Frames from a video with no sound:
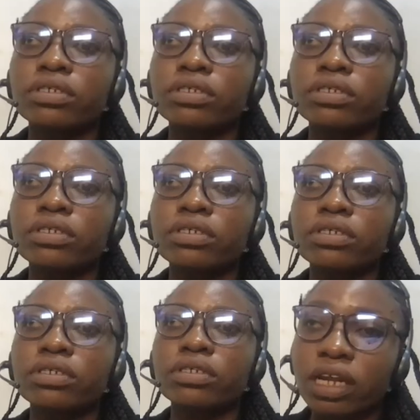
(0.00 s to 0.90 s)
Joe
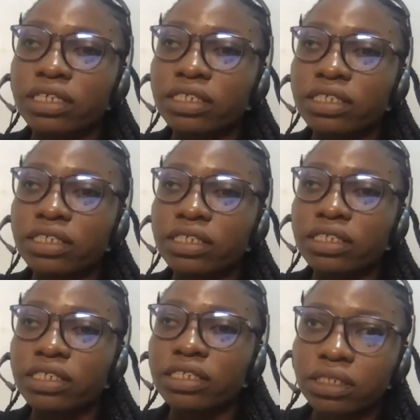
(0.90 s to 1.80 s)
specializes in
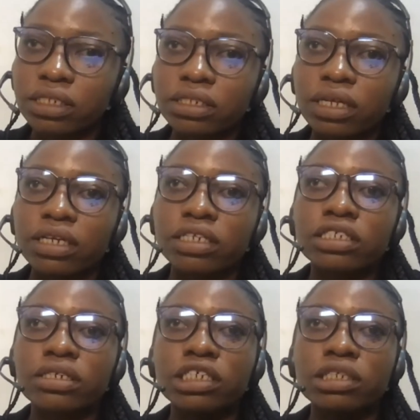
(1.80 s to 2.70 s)
marketing and
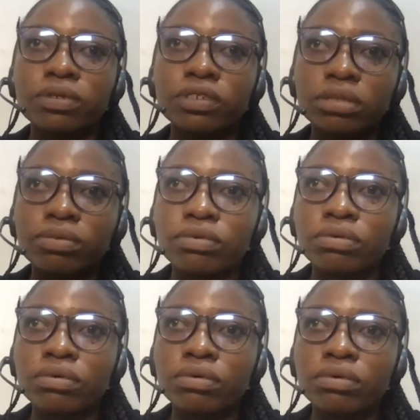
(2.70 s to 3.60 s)
is
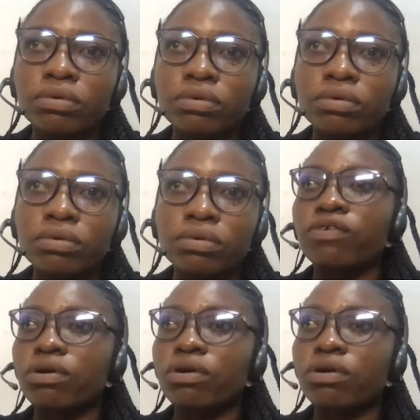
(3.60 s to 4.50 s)
responsible
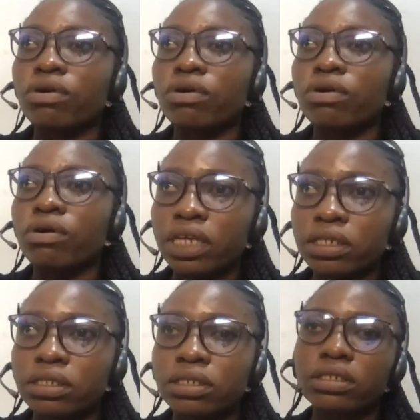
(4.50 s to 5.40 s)
for
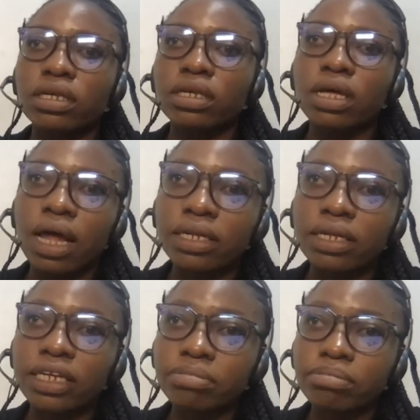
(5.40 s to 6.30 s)
content
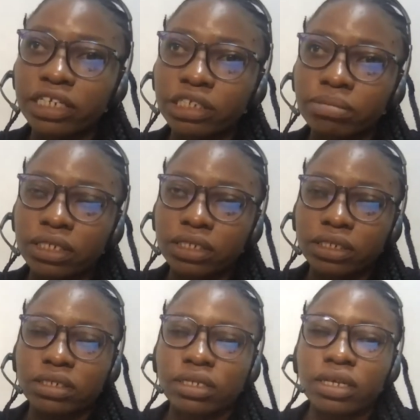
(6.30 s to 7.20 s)
and lead
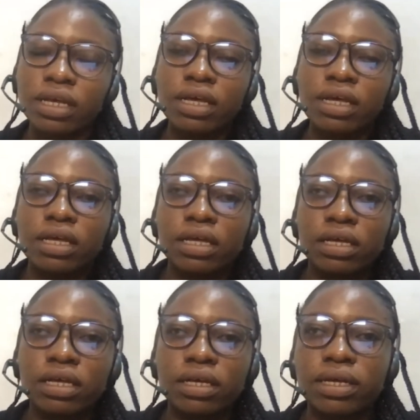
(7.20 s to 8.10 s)
management.
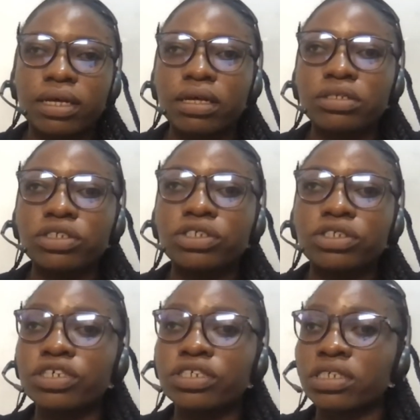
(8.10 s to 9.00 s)

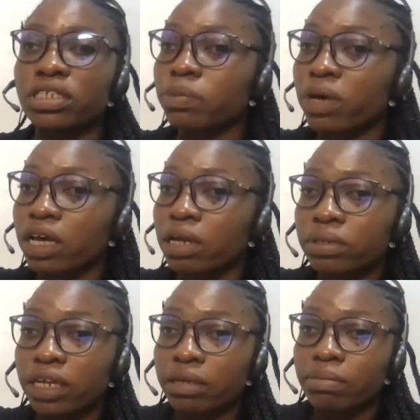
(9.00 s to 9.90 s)
Joe is
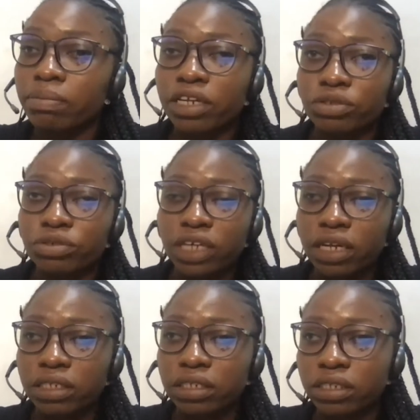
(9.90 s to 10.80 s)
inspired daily by
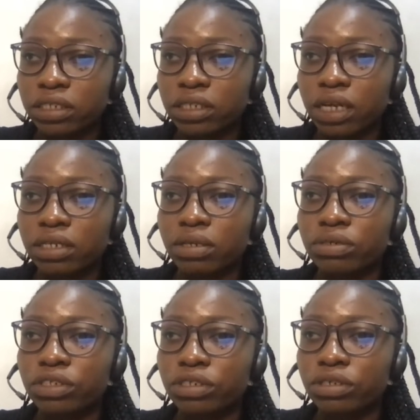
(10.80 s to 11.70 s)
new challenges
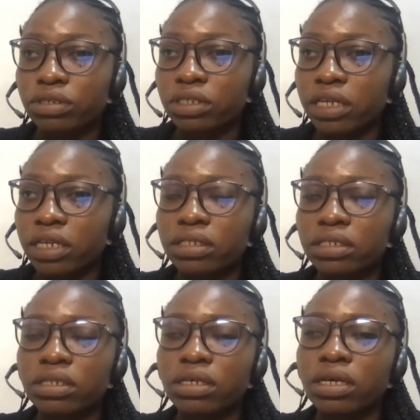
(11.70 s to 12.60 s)
and continuous
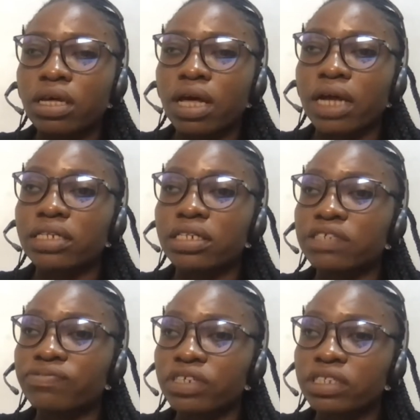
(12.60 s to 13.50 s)
learning. And in
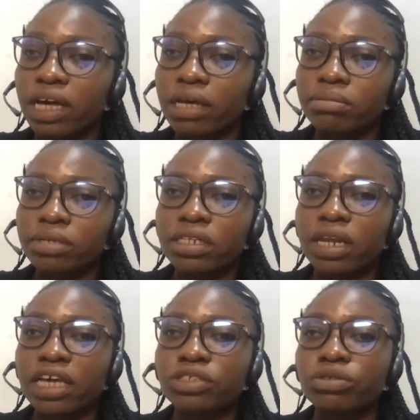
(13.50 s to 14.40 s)
his free time, he
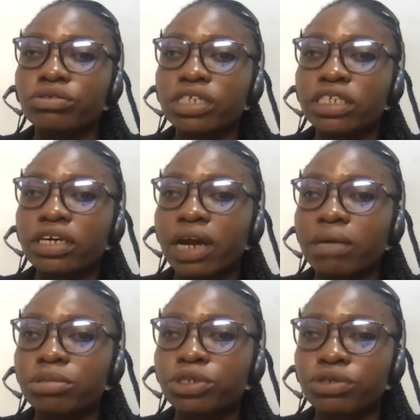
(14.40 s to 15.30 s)
likes to read crime
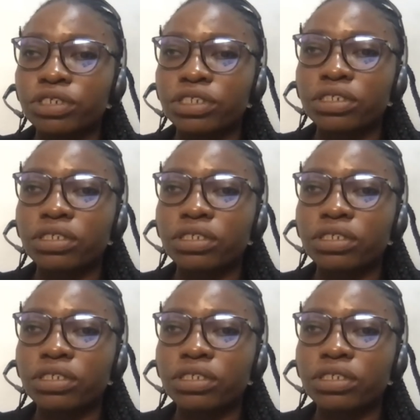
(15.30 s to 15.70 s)
stories